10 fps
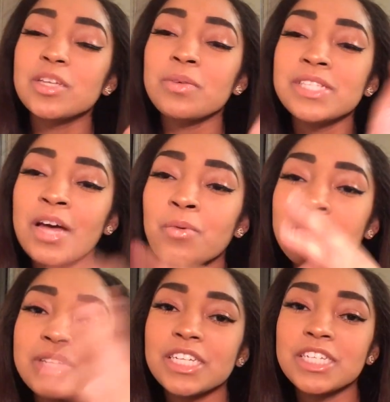So one time we
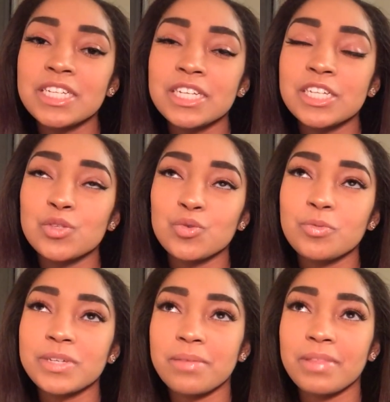was like chilling in his
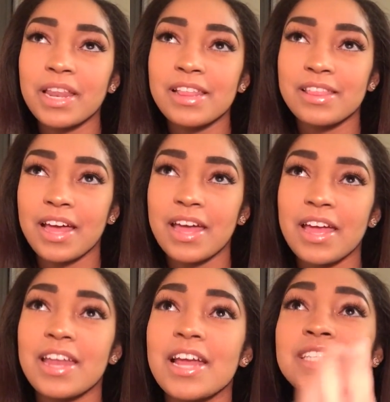room or something like that,
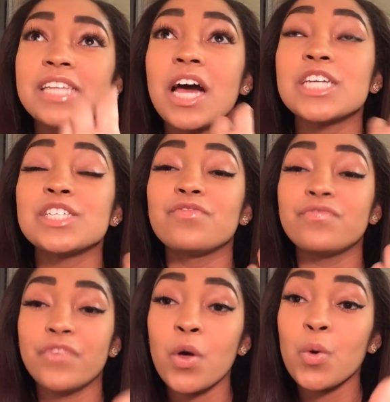and I saw his
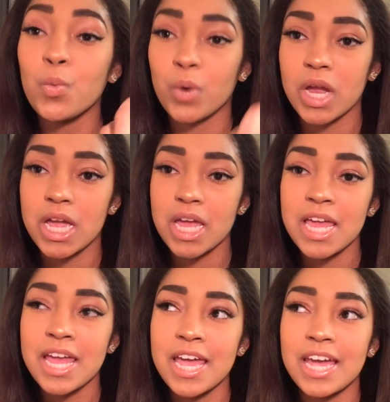phone ring,
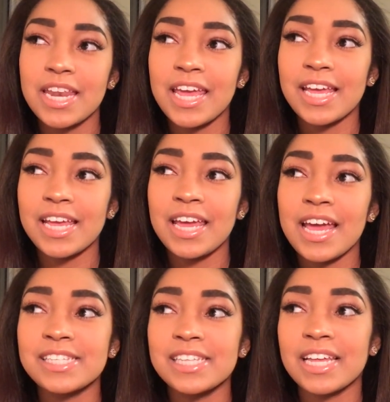and it
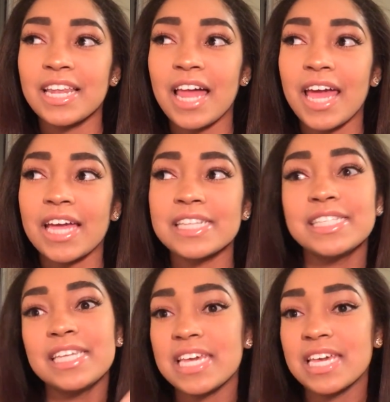had said like
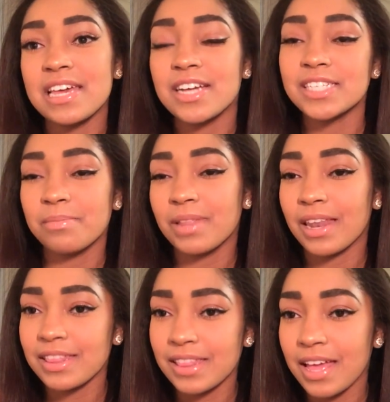T or something
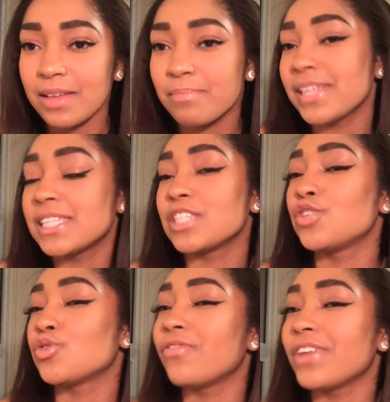like that, basically
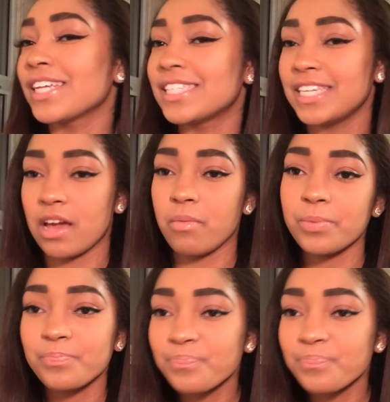short for like Tiara.